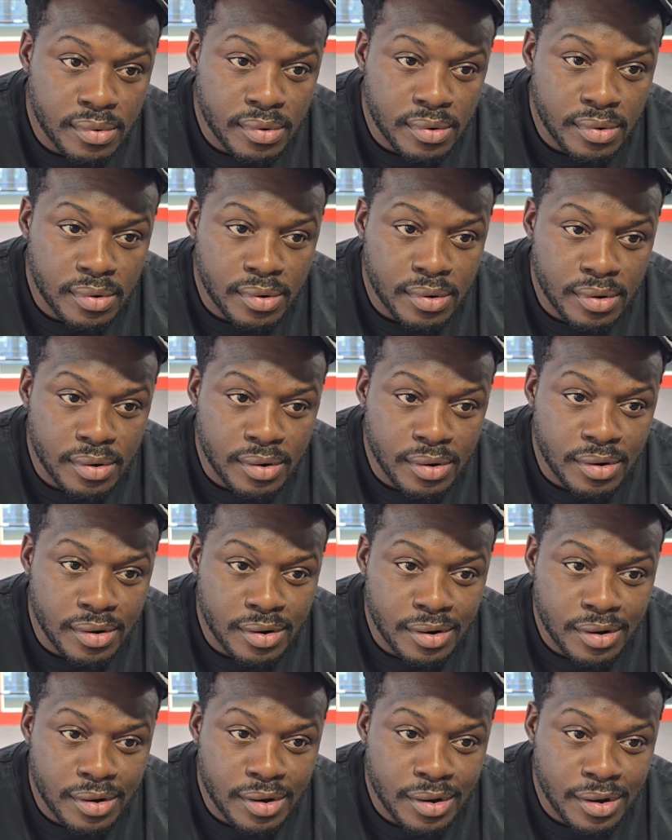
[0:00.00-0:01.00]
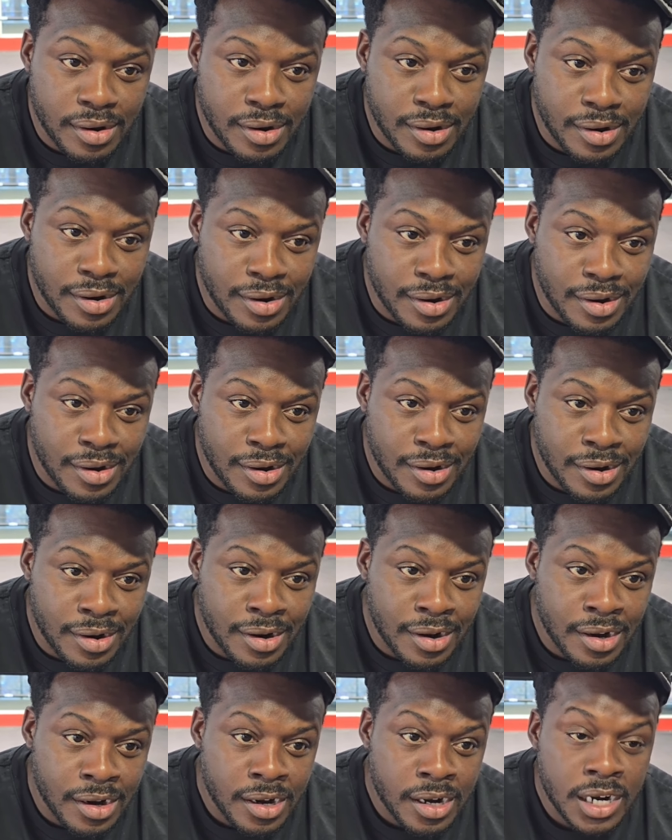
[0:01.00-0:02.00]
Tim Tszyu?
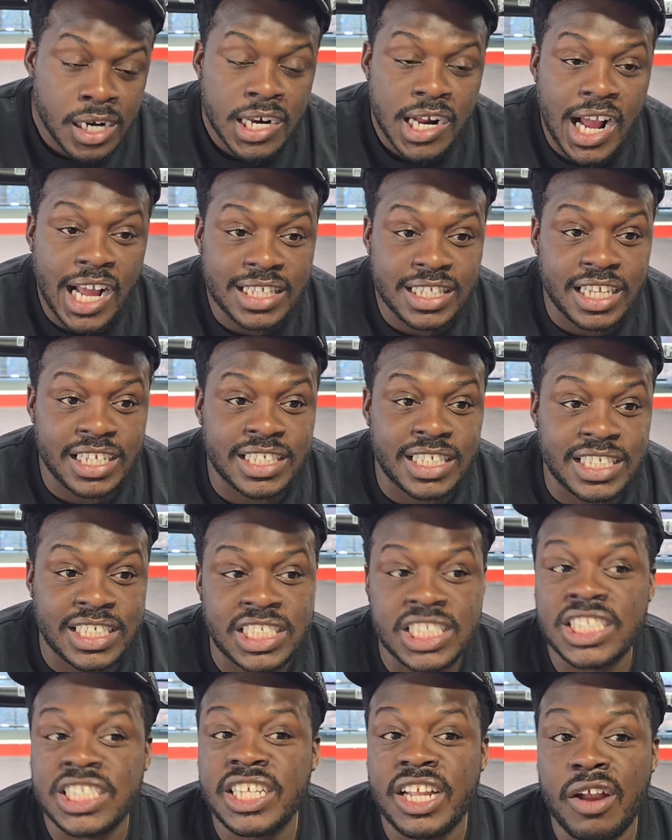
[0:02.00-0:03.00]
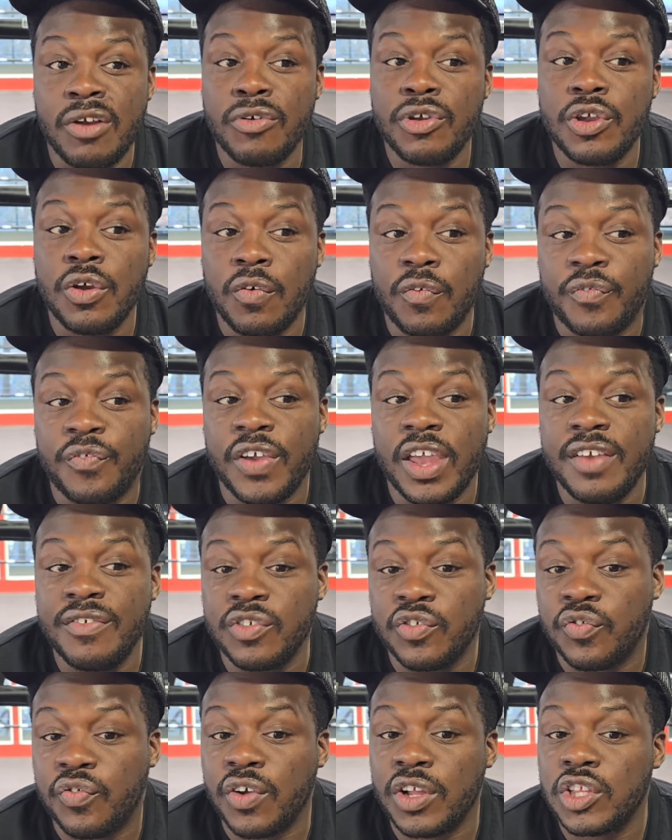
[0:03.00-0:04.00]
Fundora. I think the scenario
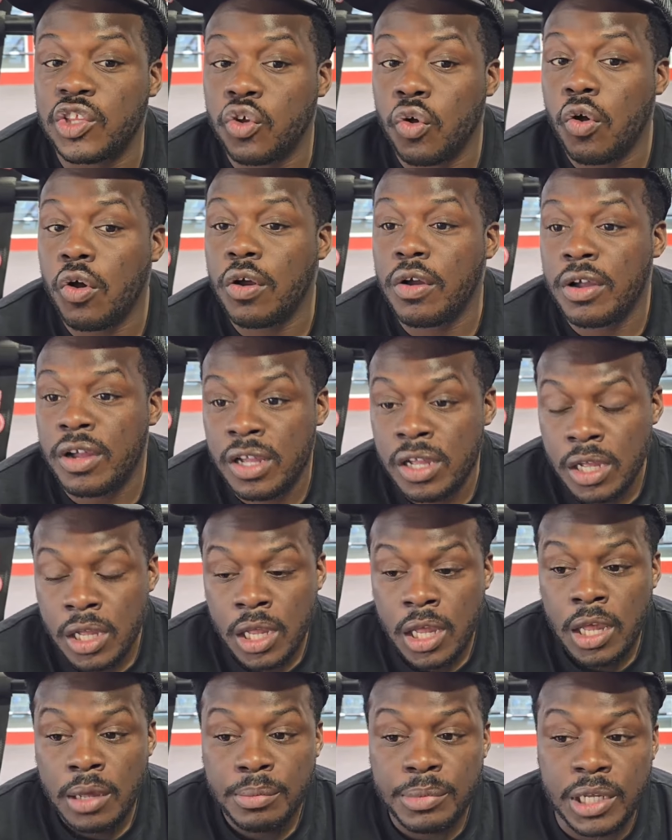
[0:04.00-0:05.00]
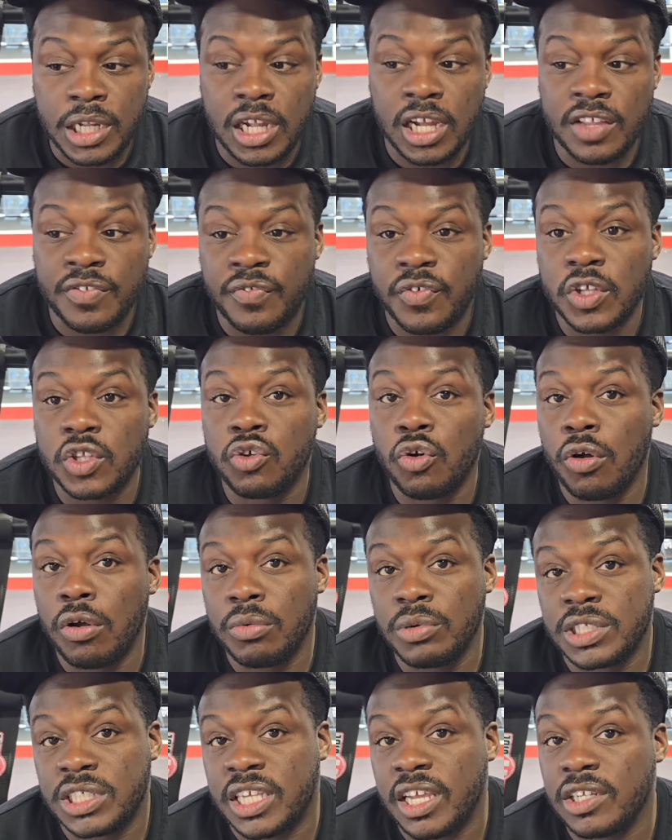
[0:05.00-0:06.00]
favors Fundora because
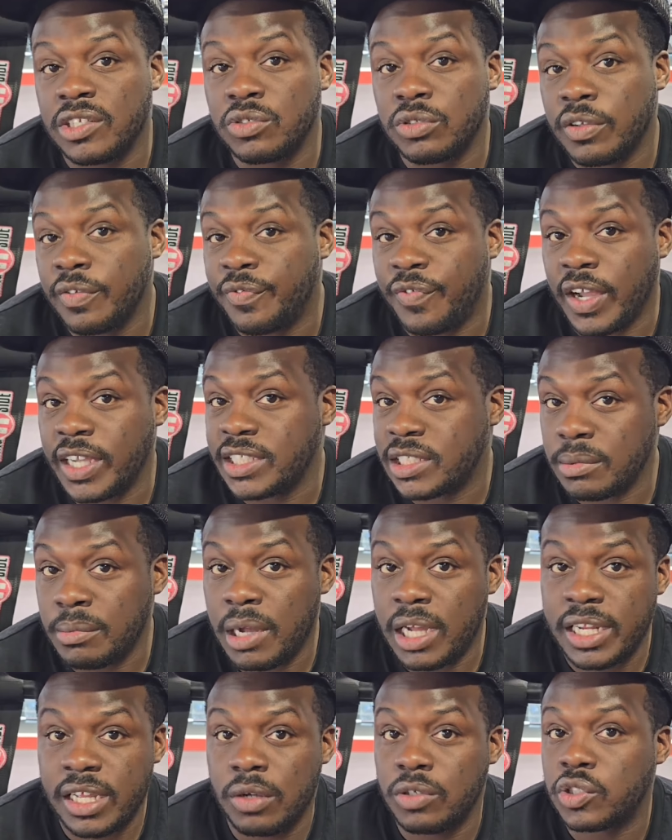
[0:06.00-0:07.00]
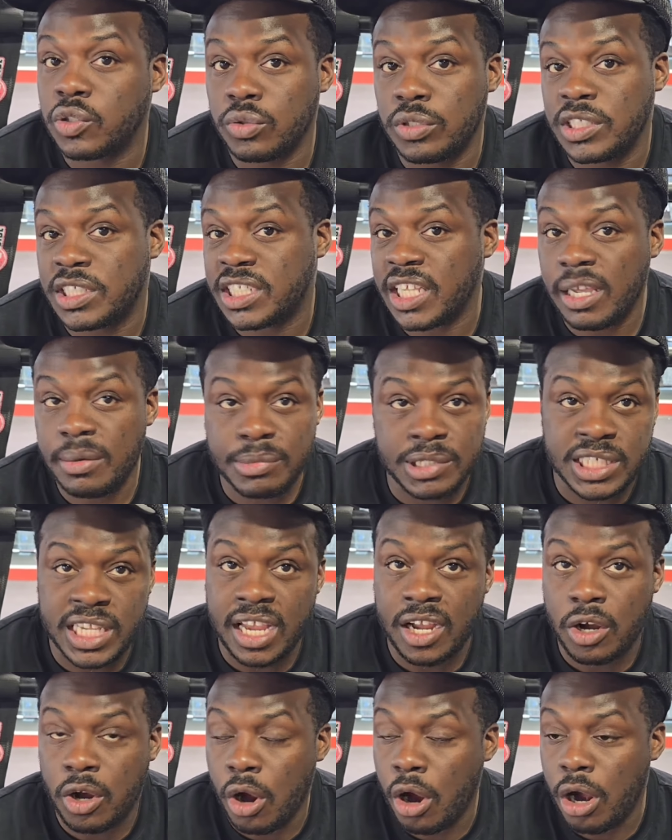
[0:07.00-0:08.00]
Fundora was scheduled to fight somebody else on the same
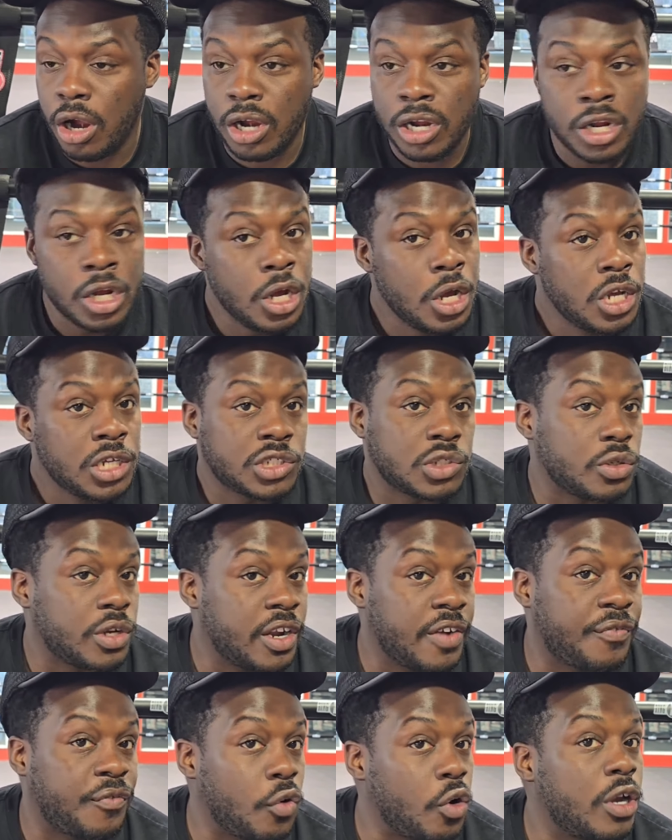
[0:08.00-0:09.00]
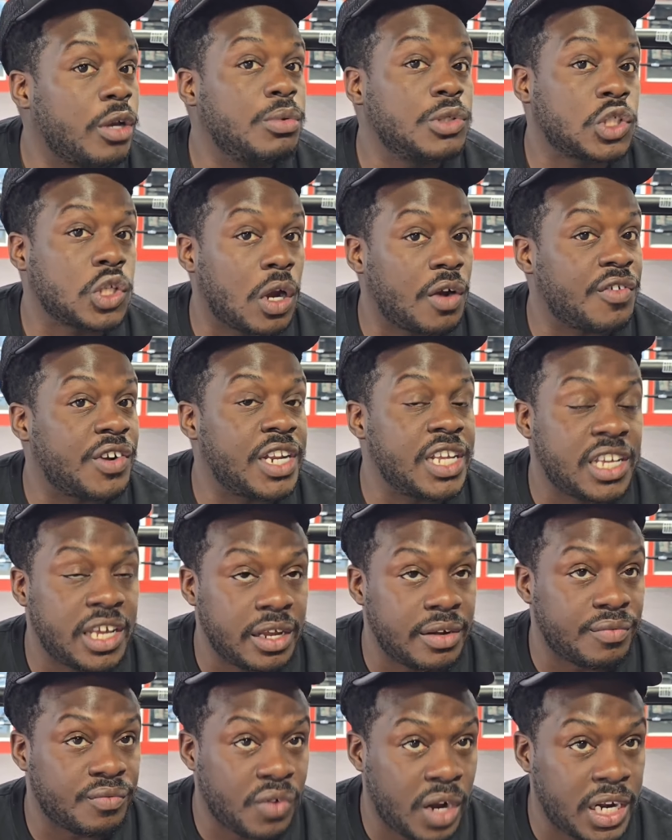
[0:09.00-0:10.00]
exact card. So therefore, he was already
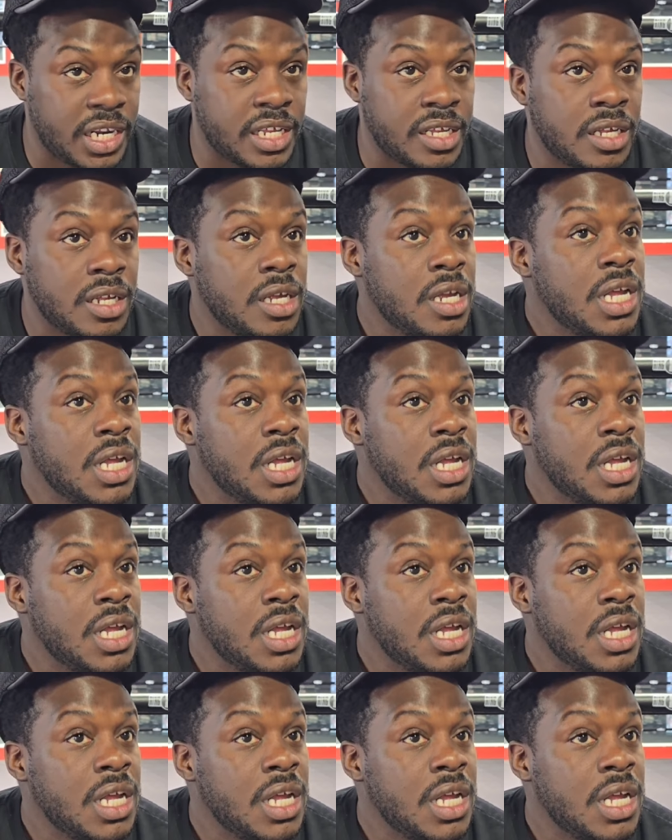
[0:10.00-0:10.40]
getting ready.